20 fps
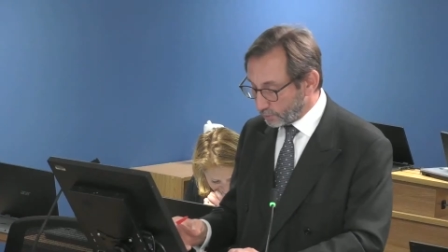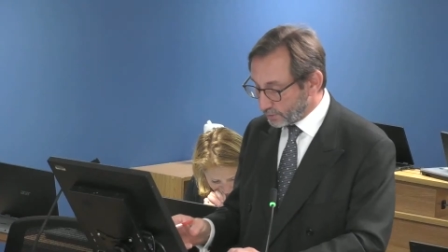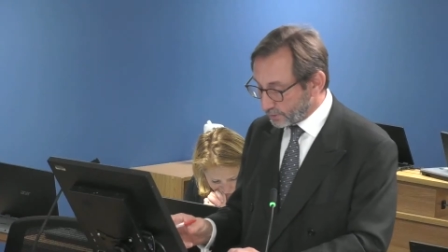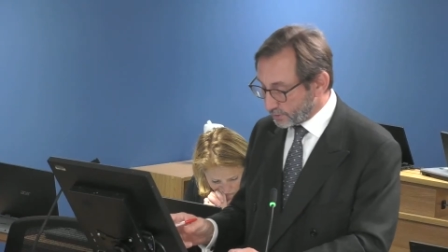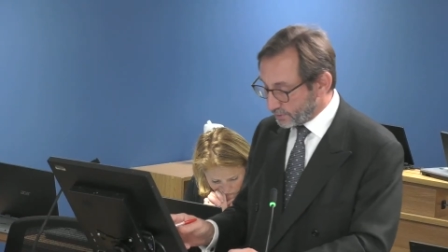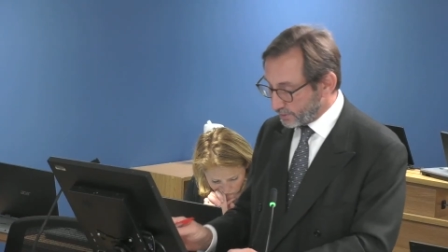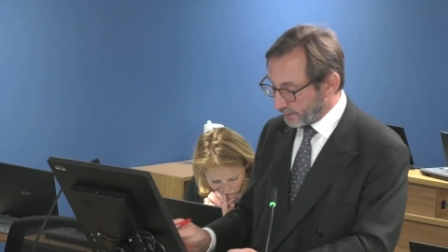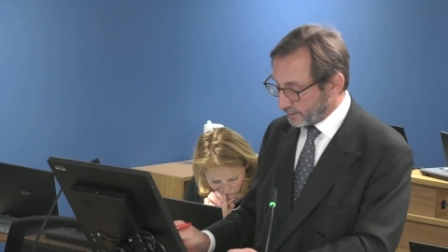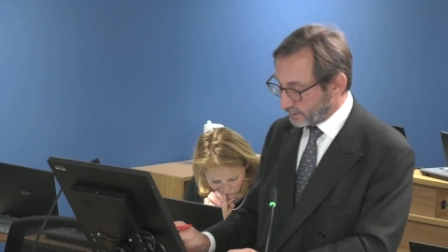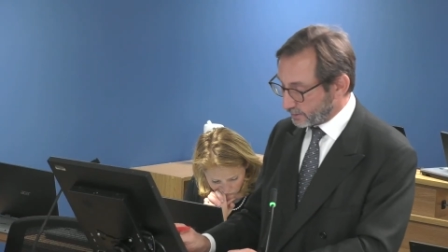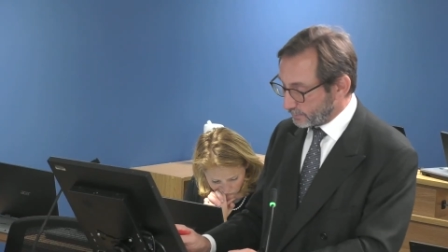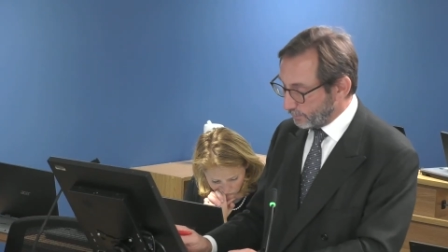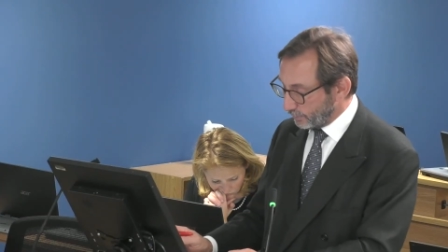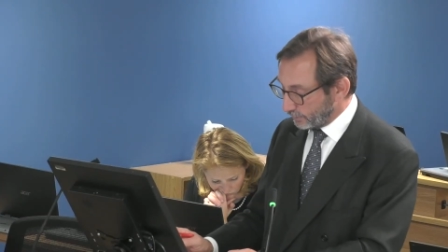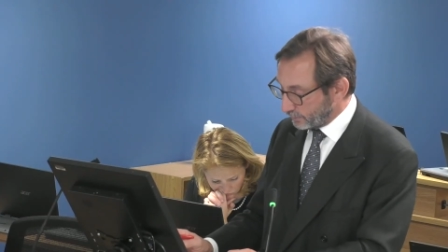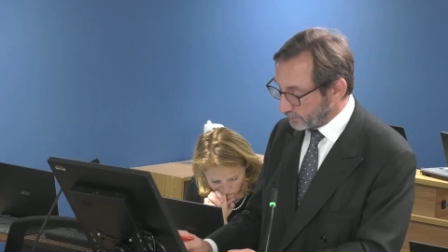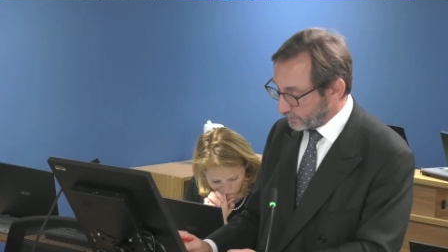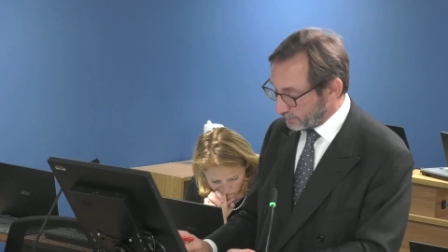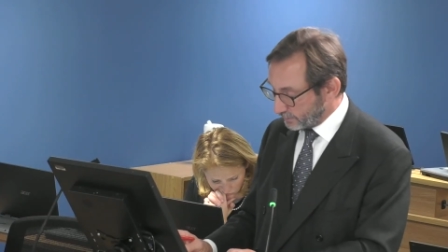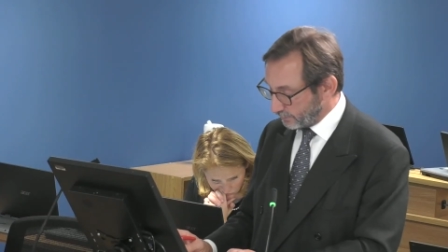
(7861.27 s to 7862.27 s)

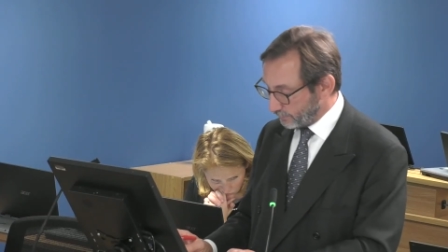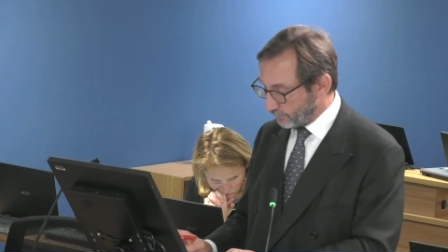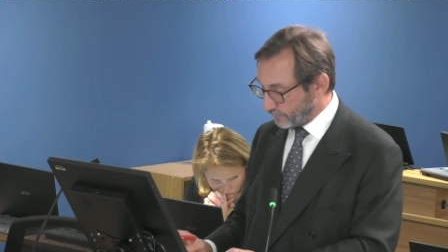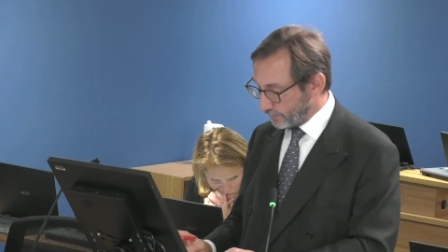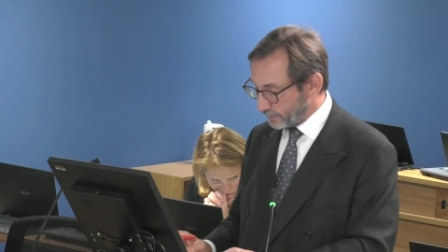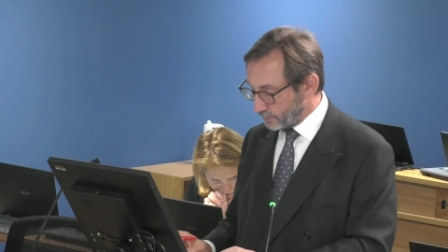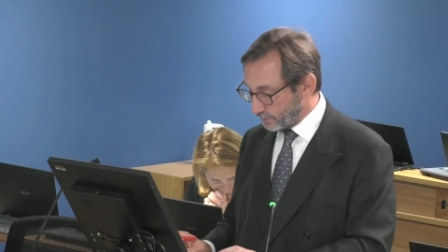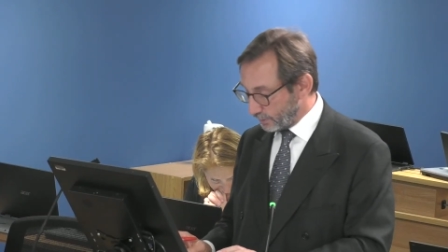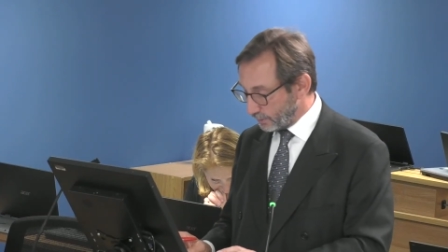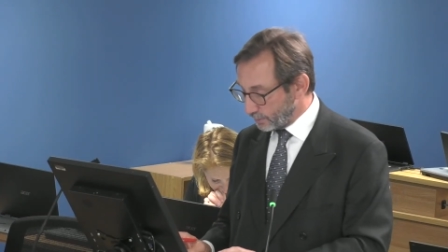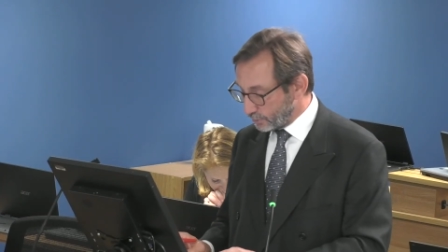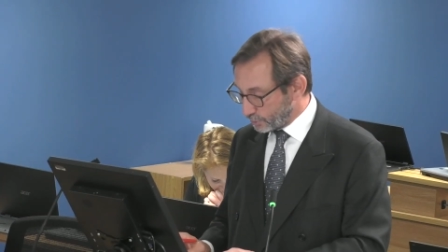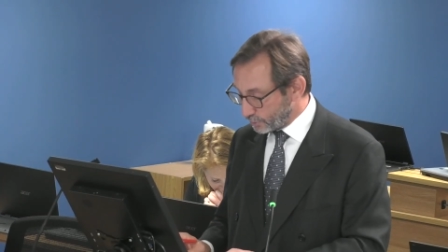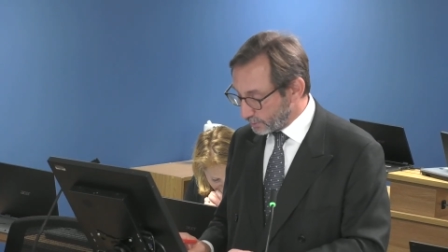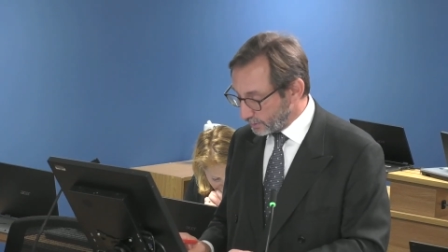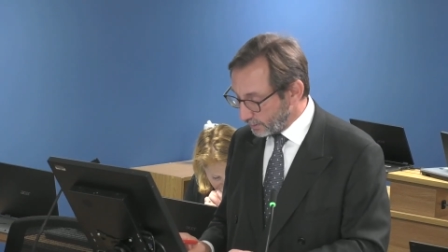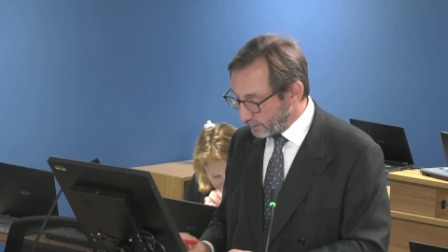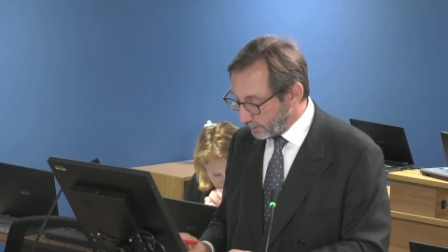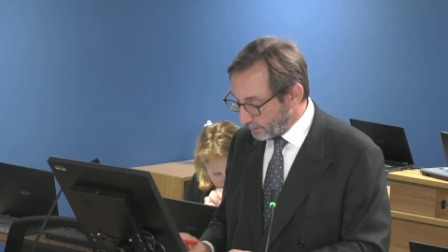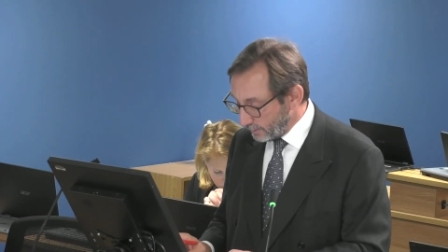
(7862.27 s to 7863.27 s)
assessment is envisaged